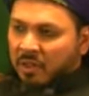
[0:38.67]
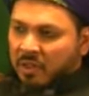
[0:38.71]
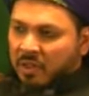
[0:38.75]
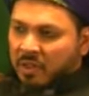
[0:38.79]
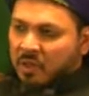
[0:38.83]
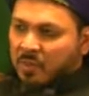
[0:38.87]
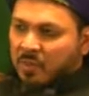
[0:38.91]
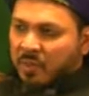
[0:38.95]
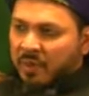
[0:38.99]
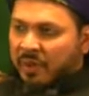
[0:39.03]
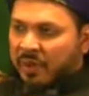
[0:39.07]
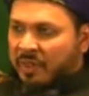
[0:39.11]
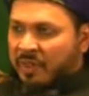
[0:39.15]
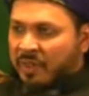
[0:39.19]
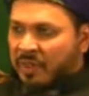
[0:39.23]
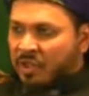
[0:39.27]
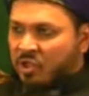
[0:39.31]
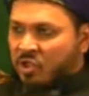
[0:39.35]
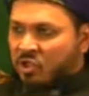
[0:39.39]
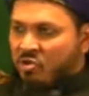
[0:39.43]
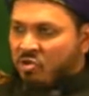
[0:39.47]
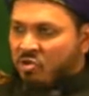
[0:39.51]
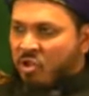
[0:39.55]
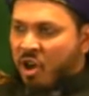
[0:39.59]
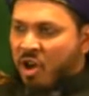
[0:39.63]
the spirit is
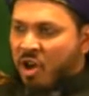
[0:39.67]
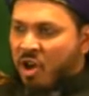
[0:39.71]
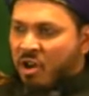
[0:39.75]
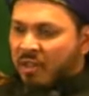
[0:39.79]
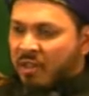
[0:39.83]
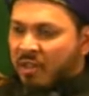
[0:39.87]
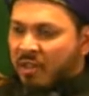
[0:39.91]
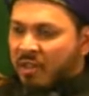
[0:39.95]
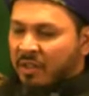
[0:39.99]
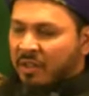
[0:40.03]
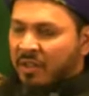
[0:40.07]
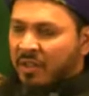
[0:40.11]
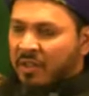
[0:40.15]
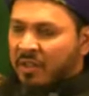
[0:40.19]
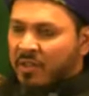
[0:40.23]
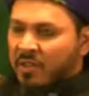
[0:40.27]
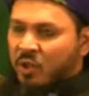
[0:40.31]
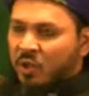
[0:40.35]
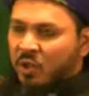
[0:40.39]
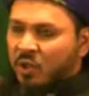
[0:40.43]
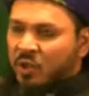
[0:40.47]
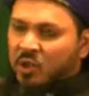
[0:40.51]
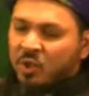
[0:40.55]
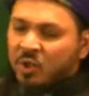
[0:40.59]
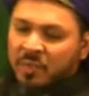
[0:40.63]
strong, is
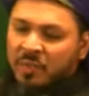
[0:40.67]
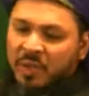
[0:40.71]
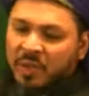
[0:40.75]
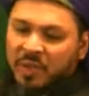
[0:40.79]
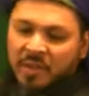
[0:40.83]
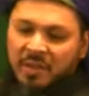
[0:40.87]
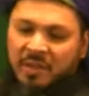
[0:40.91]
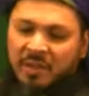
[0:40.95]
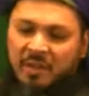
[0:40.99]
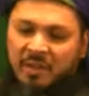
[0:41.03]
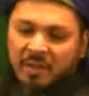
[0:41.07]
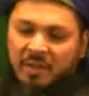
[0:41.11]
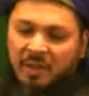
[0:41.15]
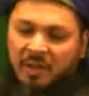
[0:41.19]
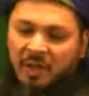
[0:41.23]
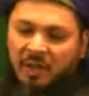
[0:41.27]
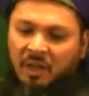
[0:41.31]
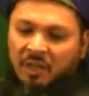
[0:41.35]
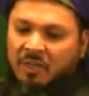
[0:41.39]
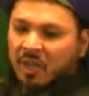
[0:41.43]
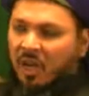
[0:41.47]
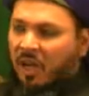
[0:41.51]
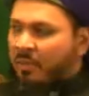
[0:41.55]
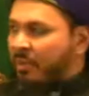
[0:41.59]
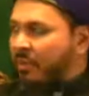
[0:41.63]
going to be
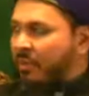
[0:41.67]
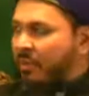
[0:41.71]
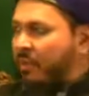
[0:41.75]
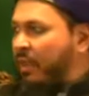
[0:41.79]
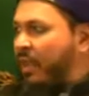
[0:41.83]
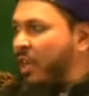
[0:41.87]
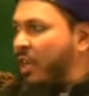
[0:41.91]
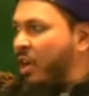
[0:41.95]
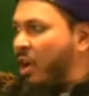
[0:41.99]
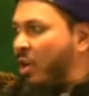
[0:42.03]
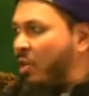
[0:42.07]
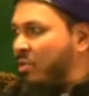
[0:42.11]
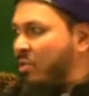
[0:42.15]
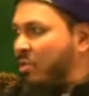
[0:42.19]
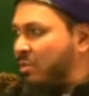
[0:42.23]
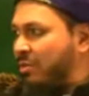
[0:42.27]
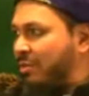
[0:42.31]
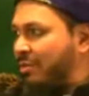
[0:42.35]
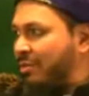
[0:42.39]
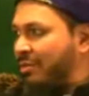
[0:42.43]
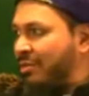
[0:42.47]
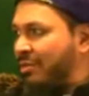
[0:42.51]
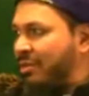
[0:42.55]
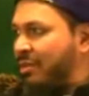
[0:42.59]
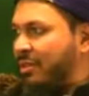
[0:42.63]
on top of the ego.
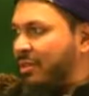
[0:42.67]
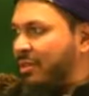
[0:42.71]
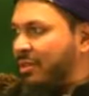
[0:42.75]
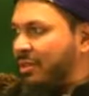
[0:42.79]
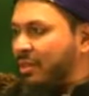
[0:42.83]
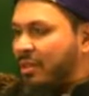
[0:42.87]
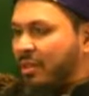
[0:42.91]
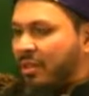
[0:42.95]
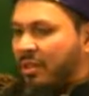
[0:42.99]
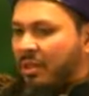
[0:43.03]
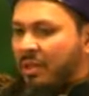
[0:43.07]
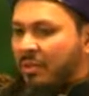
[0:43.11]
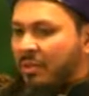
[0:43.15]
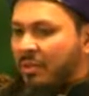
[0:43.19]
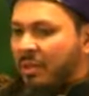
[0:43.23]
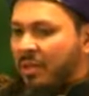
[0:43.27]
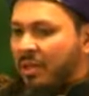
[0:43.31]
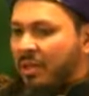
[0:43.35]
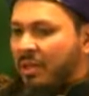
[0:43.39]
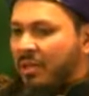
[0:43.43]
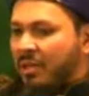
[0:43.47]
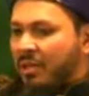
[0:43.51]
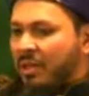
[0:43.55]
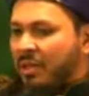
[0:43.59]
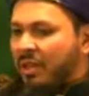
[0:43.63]

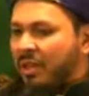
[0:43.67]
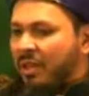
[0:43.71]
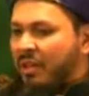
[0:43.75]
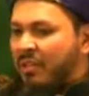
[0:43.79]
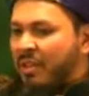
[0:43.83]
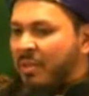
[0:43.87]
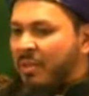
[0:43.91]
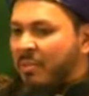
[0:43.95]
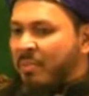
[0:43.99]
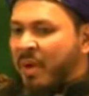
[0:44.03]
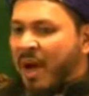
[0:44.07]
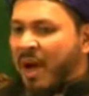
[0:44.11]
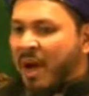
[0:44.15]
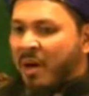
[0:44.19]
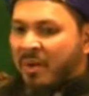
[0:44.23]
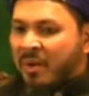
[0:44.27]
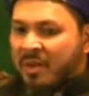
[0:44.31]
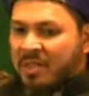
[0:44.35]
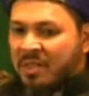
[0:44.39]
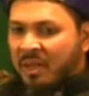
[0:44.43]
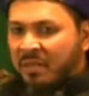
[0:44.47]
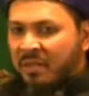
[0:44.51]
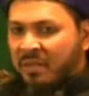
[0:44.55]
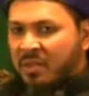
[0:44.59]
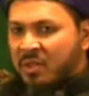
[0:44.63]
But if the power
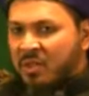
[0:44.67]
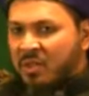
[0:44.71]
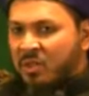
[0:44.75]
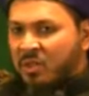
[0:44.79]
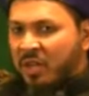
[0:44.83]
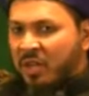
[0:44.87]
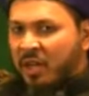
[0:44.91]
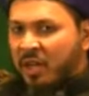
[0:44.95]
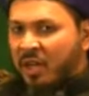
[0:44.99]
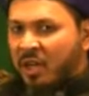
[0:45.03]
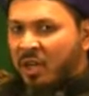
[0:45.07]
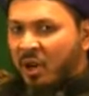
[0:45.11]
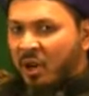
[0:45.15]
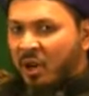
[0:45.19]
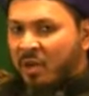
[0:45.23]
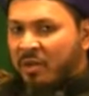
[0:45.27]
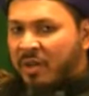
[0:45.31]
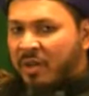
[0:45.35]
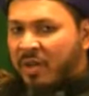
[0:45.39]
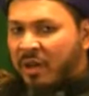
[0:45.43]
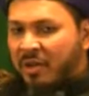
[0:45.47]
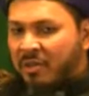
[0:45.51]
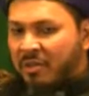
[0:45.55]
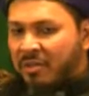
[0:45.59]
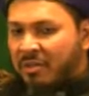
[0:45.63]
is given to the ego
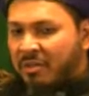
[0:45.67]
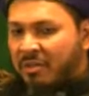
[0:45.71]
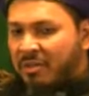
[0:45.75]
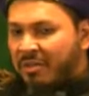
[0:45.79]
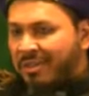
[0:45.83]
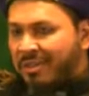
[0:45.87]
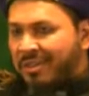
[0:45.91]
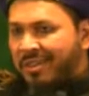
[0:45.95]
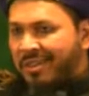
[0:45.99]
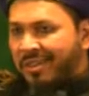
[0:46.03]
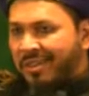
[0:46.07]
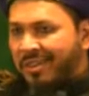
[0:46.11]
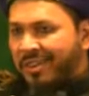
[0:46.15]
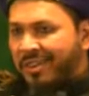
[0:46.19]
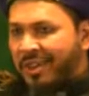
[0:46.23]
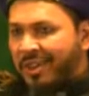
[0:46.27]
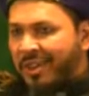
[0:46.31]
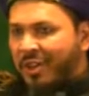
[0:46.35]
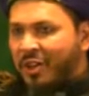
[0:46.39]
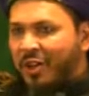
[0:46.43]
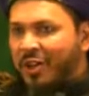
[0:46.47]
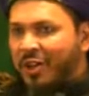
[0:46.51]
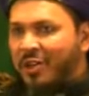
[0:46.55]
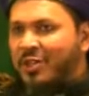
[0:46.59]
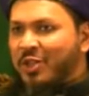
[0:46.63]
now, the
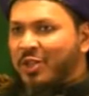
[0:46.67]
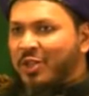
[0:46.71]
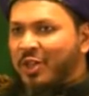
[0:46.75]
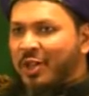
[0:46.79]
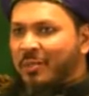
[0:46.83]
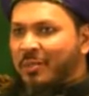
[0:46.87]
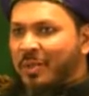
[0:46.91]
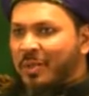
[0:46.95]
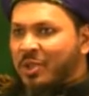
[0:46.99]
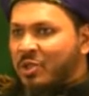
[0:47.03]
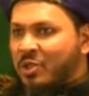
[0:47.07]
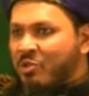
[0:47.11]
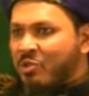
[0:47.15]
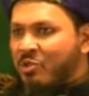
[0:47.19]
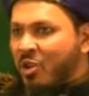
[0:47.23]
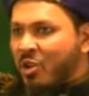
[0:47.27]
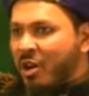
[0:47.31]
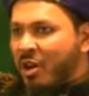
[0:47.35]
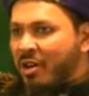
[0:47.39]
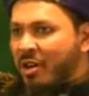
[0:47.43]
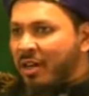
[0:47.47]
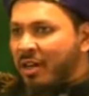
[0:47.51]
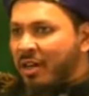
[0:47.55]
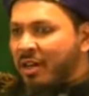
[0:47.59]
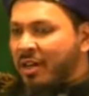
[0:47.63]
ego is going to be
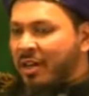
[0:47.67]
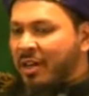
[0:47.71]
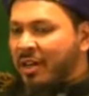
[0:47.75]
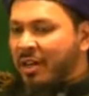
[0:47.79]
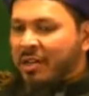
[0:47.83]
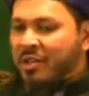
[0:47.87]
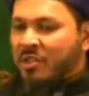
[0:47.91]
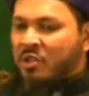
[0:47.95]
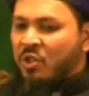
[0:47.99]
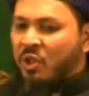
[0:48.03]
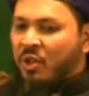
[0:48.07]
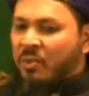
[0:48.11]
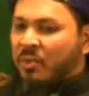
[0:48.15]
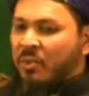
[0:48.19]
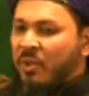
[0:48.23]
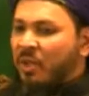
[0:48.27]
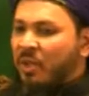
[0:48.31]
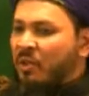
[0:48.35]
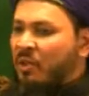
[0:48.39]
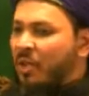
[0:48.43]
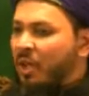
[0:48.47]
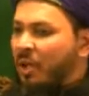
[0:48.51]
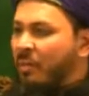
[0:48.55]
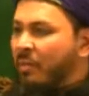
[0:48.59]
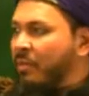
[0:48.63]
stronger and is going to be
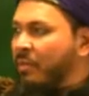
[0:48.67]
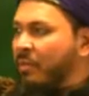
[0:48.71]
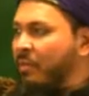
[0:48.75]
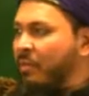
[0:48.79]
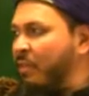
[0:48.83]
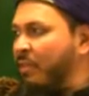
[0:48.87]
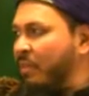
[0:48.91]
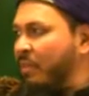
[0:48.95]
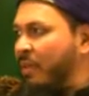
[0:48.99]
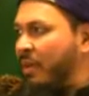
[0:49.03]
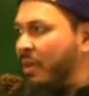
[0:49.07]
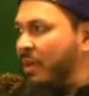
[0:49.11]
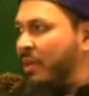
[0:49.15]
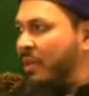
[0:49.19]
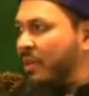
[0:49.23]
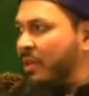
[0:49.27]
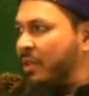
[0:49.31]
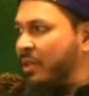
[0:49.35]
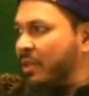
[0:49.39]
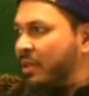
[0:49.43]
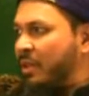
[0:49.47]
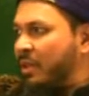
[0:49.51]
on top of the spirit.